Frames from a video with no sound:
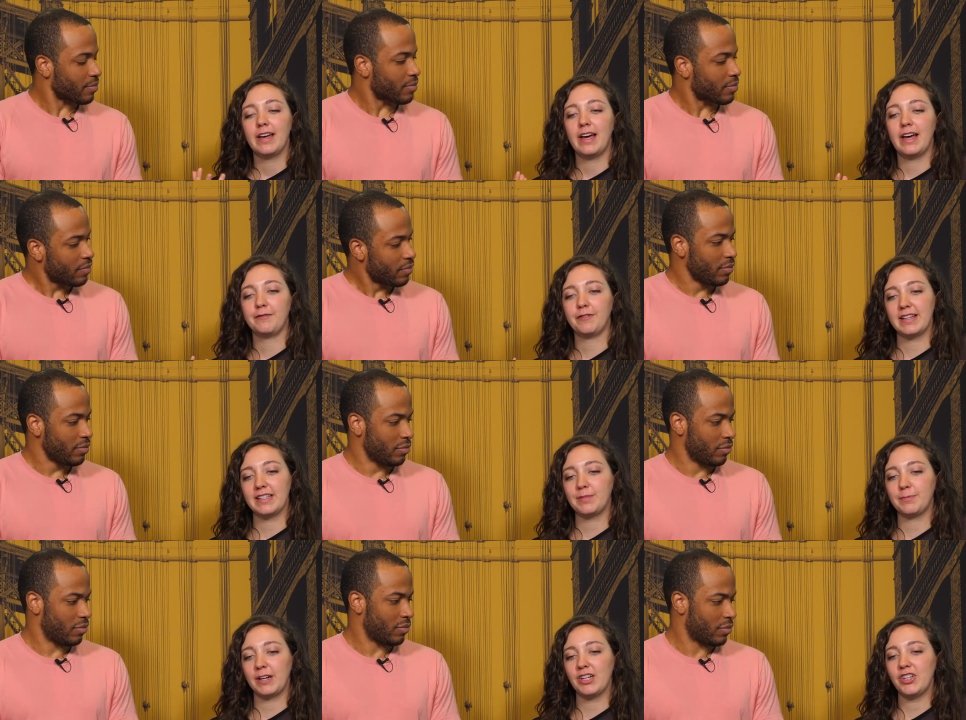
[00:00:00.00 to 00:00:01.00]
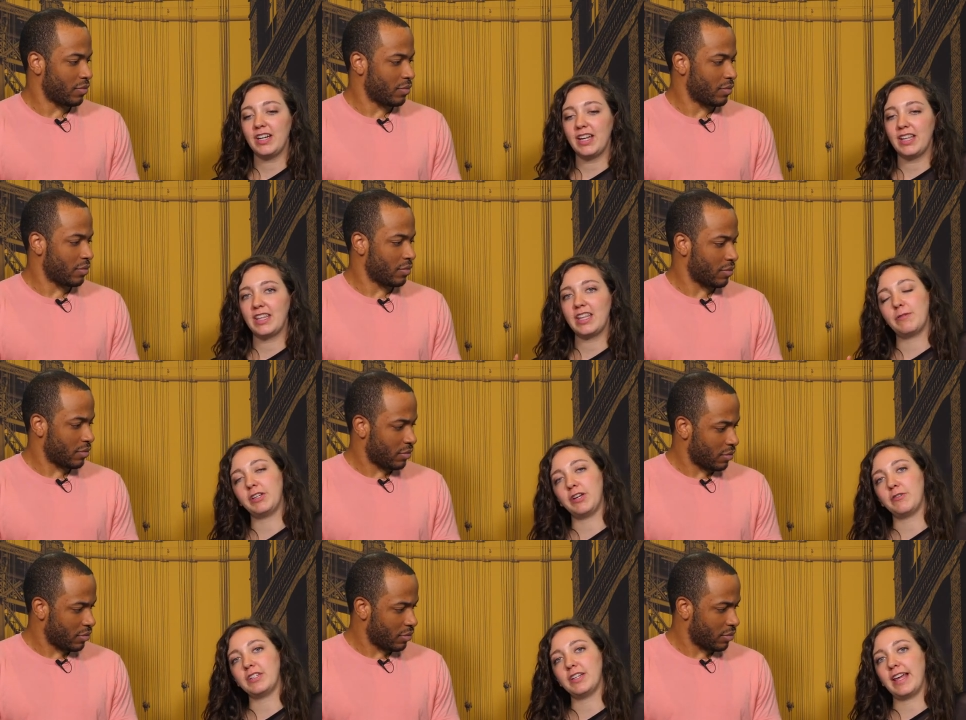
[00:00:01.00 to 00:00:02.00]
Speaker 1: uh, for inspiration, and then they would
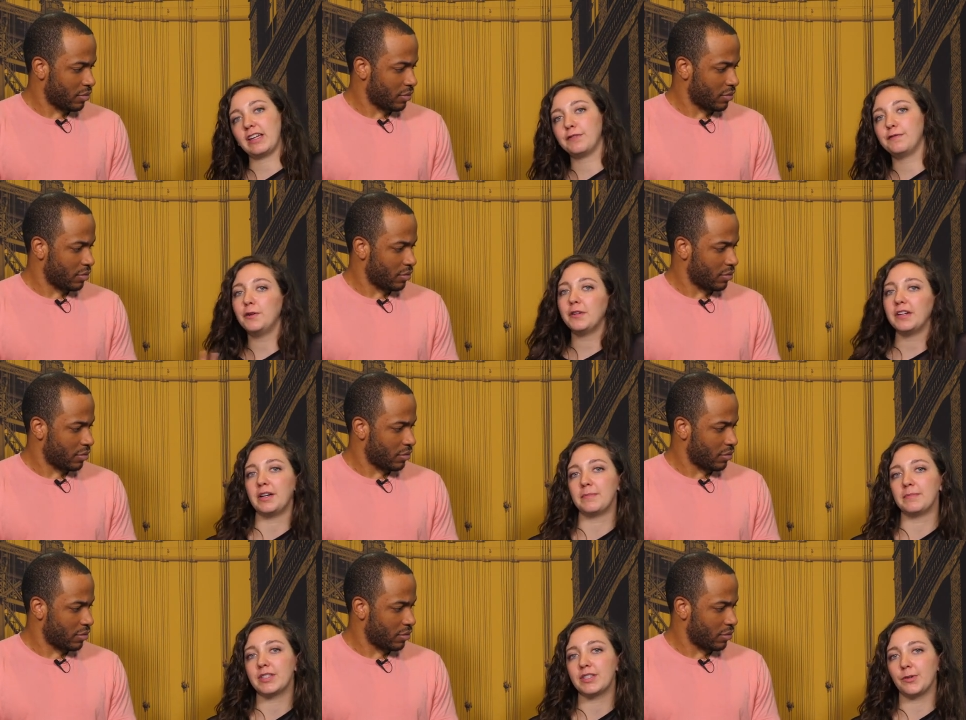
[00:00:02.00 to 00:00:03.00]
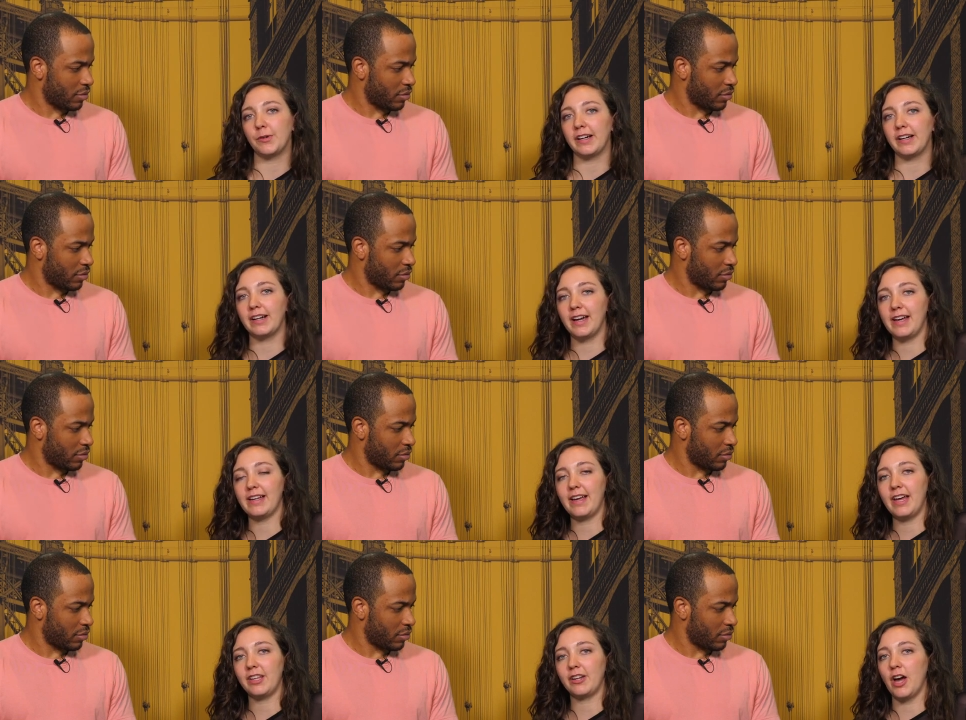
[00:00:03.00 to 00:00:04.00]
go to like forums or uh,
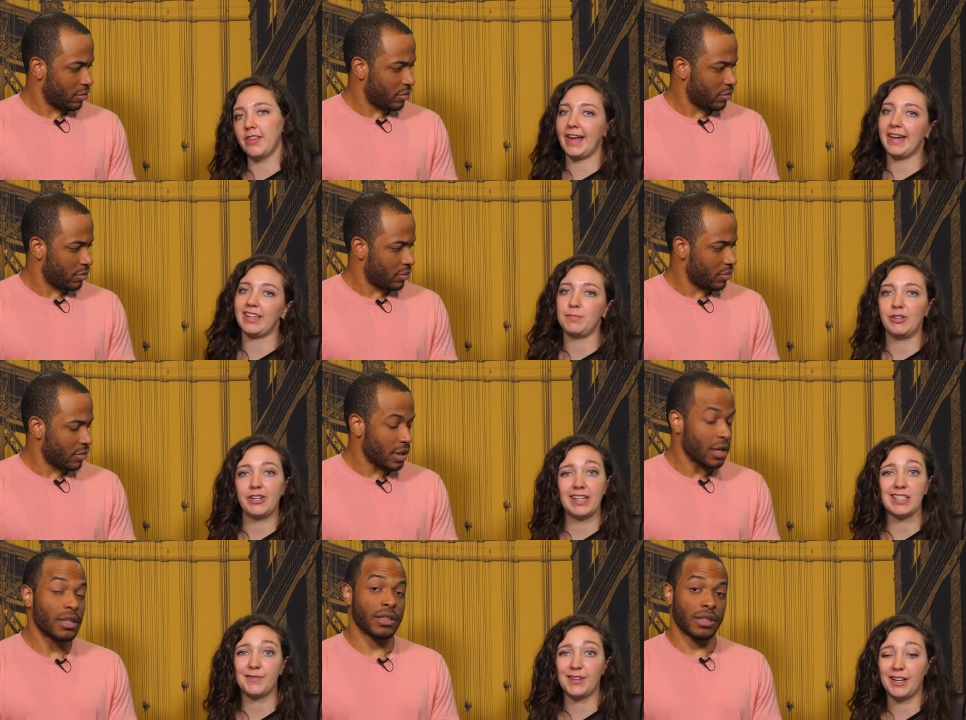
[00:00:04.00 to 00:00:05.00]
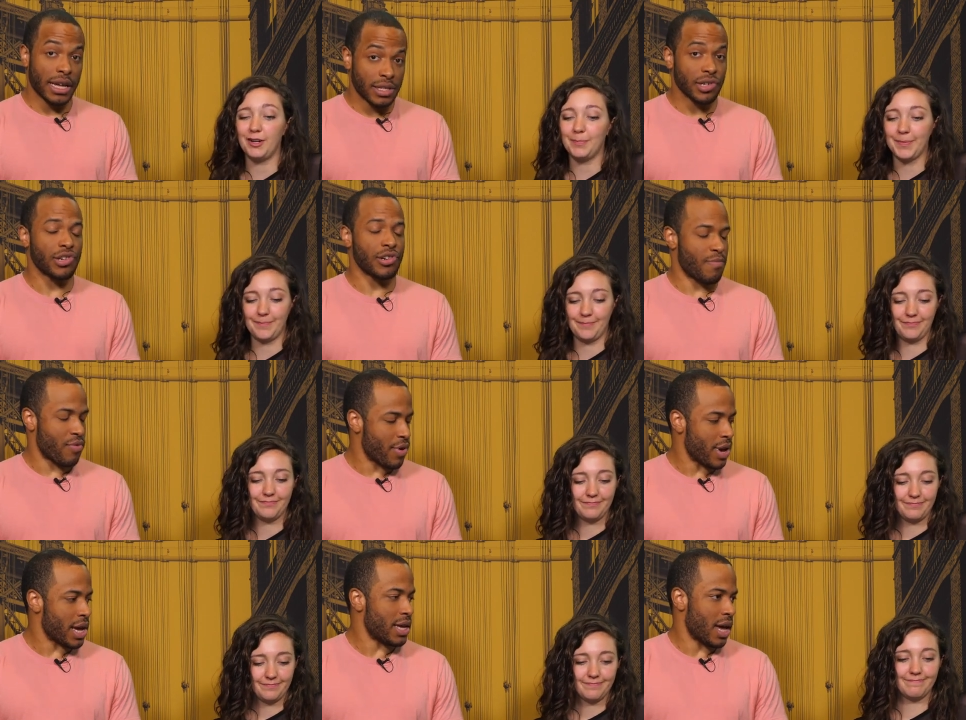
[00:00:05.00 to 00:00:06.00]
other online communities for help. That's
Speaker 2: a good
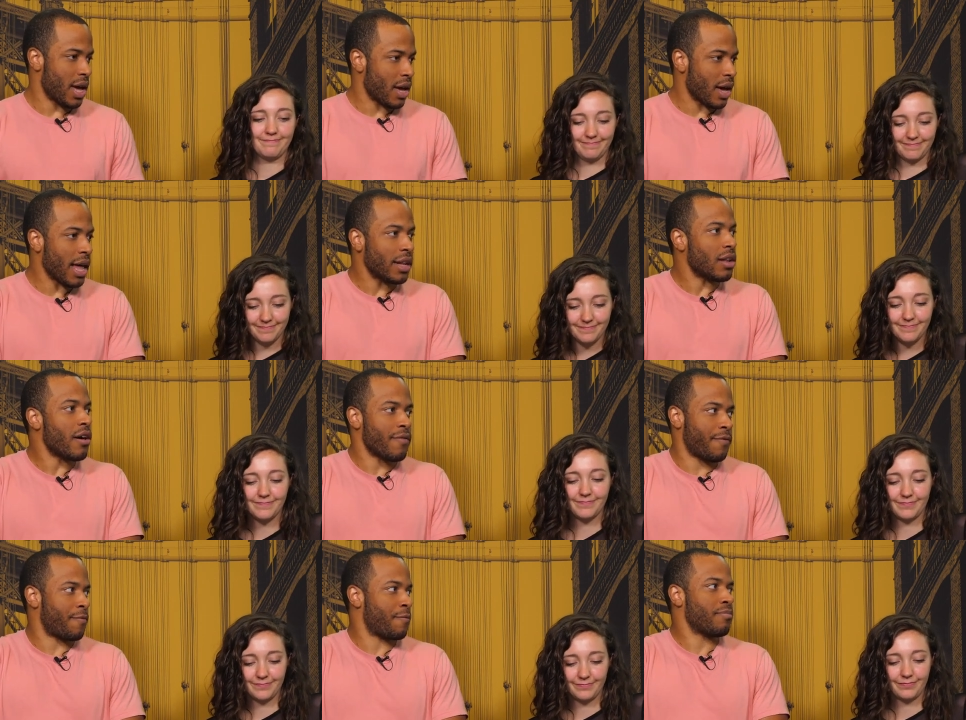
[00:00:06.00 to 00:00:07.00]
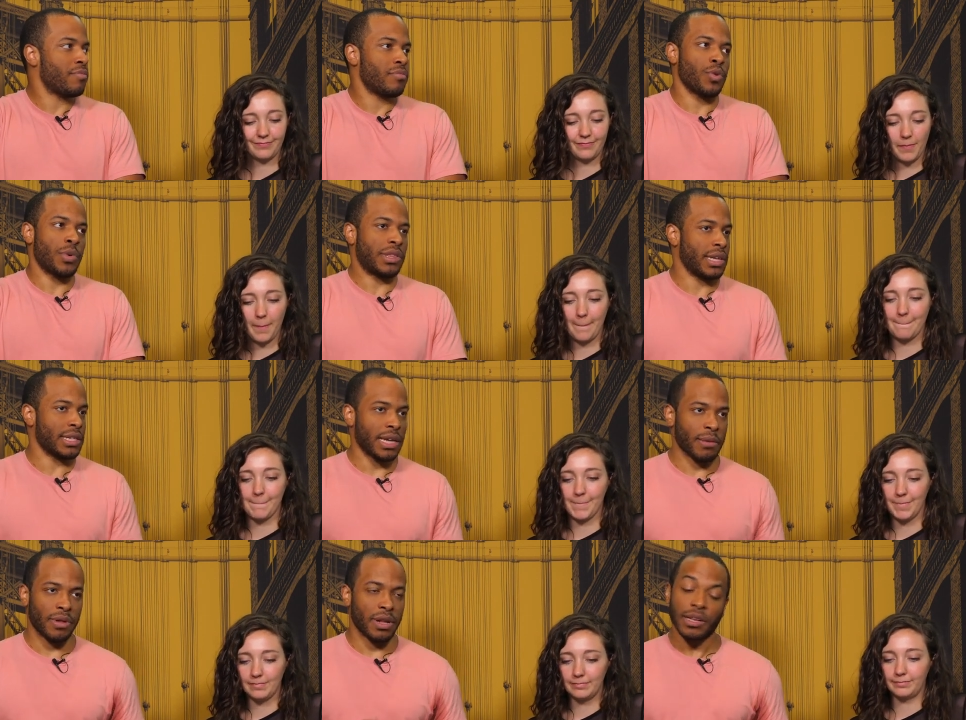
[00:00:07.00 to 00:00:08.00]
point. Yeah, mm -hmm. I love doing things
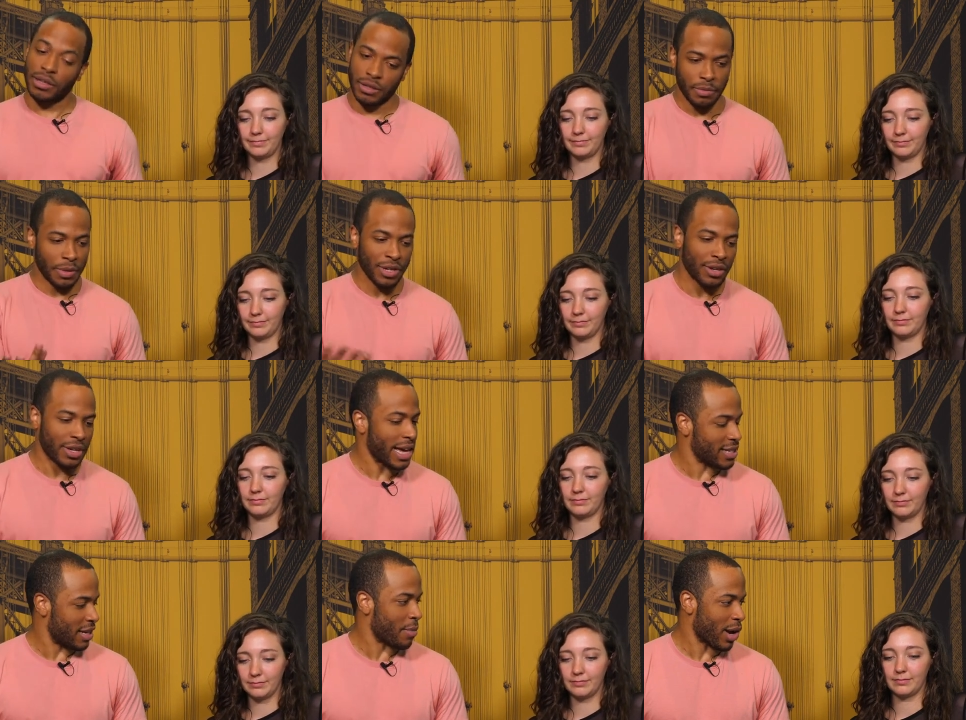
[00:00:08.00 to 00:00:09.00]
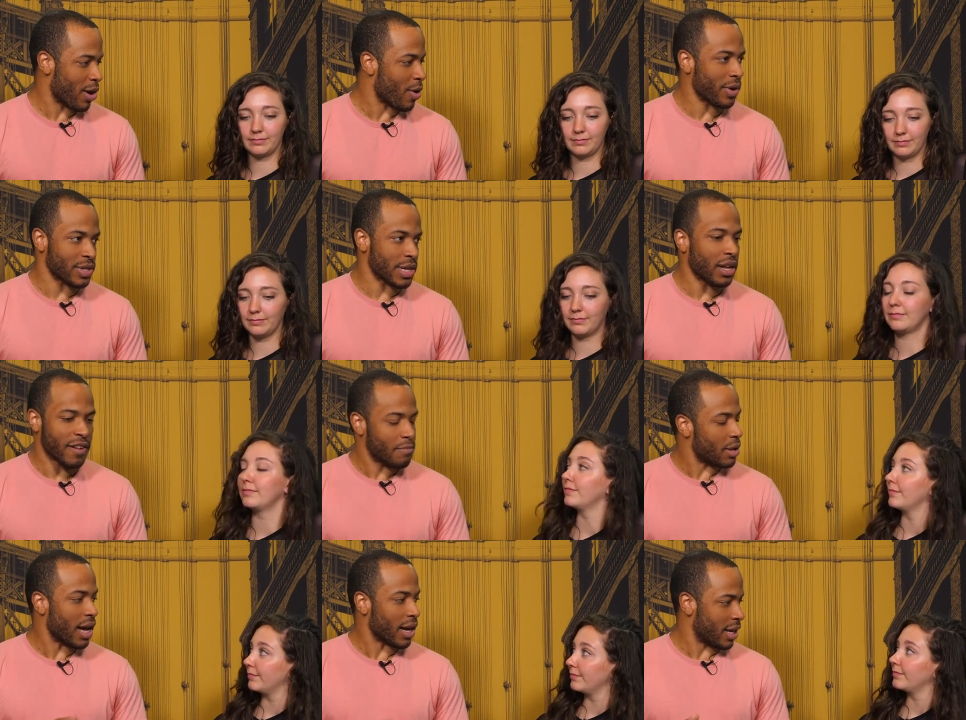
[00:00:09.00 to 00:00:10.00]
like blog. I mean, you could ask any of my coworkers. I love
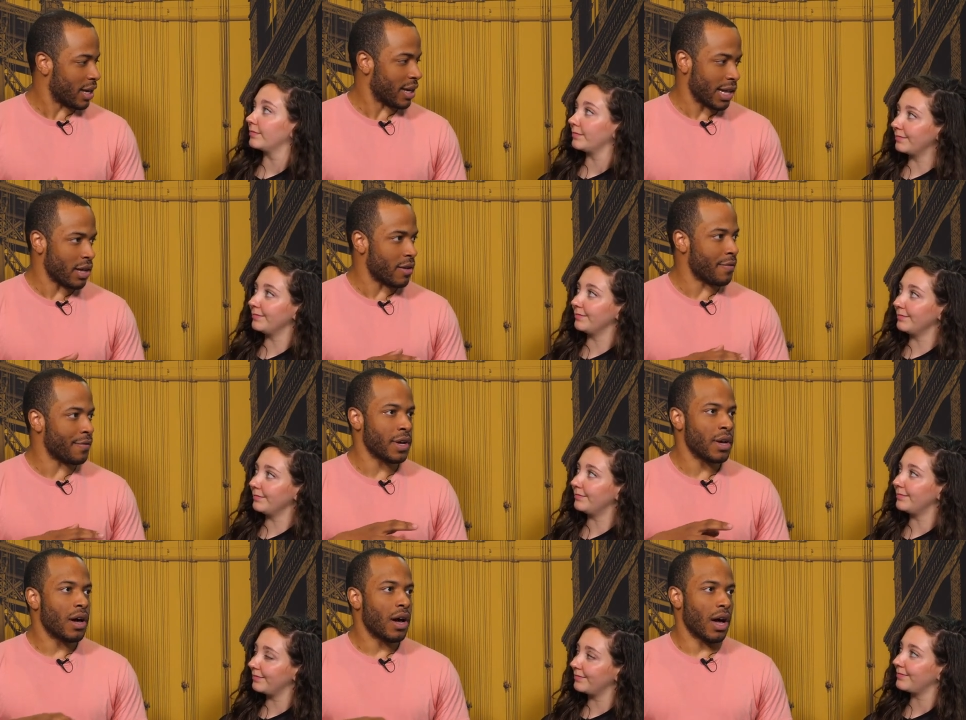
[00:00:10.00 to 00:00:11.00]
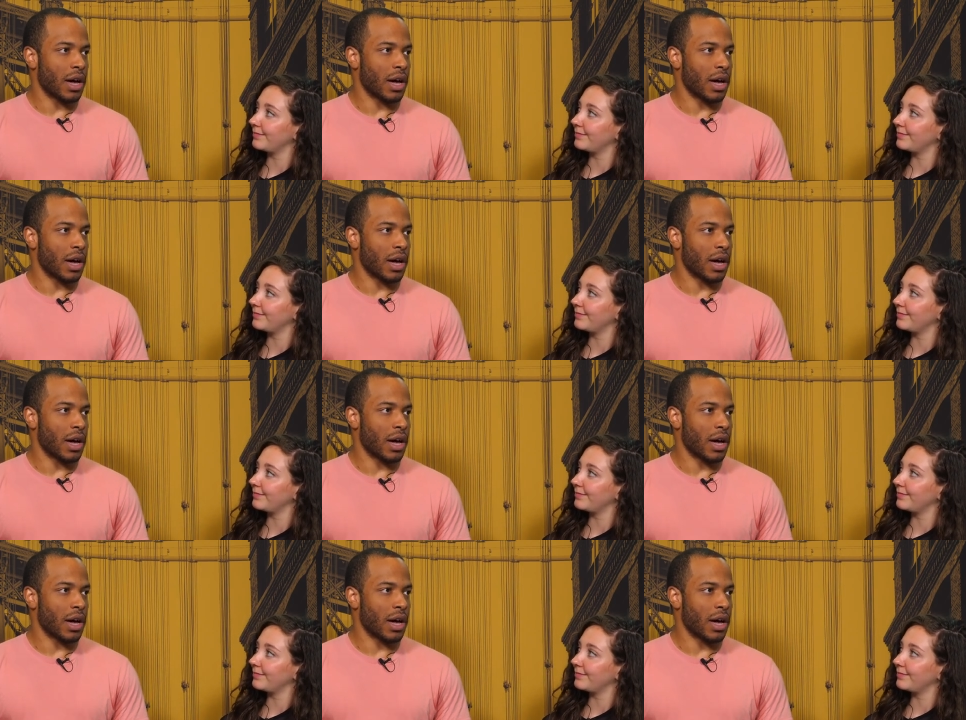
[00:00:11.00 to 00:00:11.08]
blogging, and I love uh,